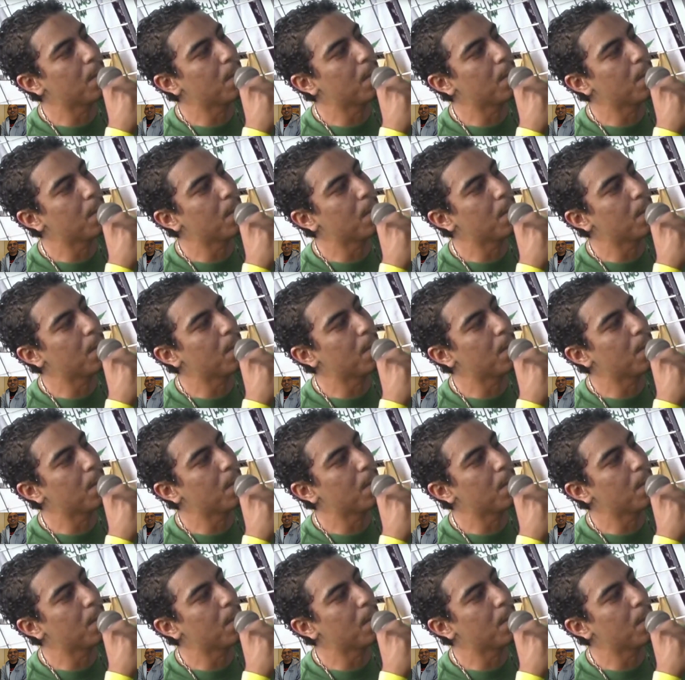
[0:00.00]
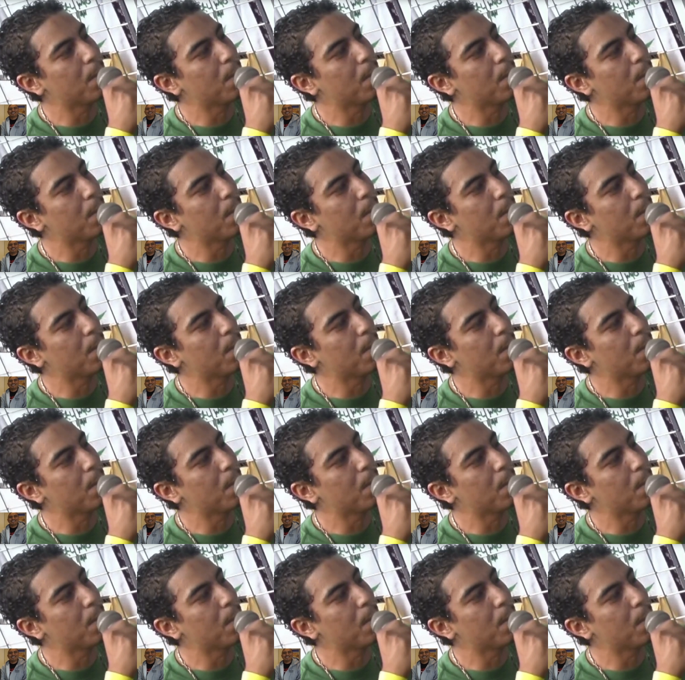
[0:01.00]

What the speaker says: (no one is talking)